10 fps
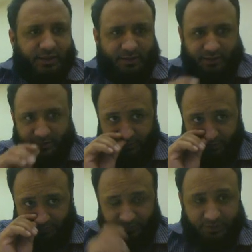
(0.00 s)

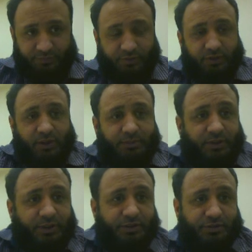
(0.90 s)
Sir, first of all
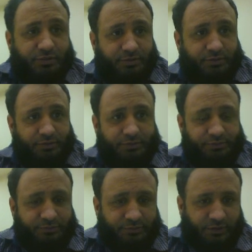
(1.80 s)
I'm going to
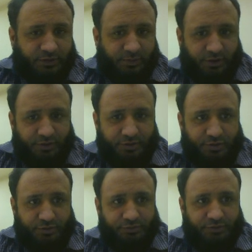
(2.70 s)
explain to
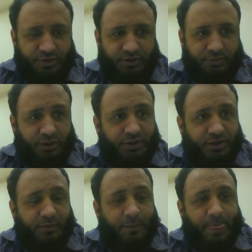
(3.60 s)
you the
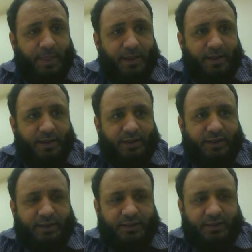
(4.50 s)
simulation.
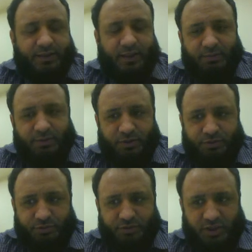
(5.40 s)
Sir, I'm
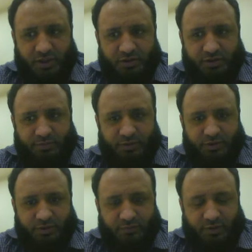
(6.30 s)
going to change the
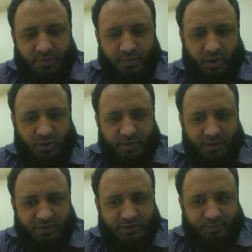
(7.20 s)
simulation from
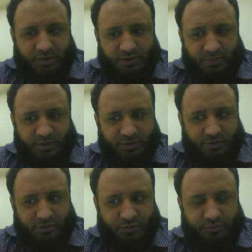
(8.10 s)
Omnet++
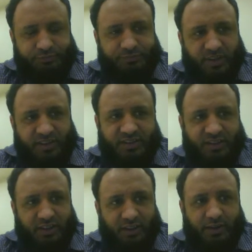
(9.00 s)
to
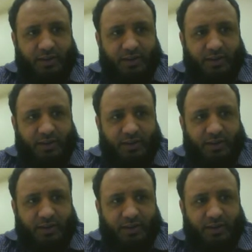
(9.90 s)
STK.